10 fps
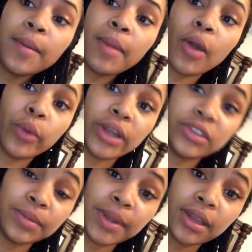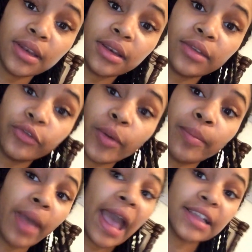my regimen from
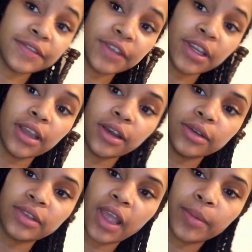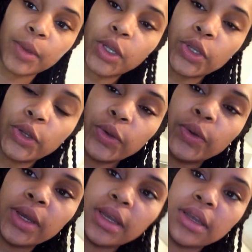past videos. I am going to
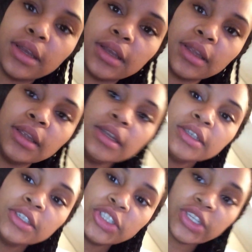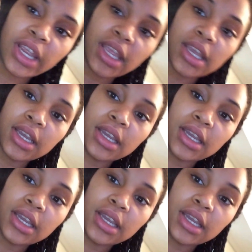do a shake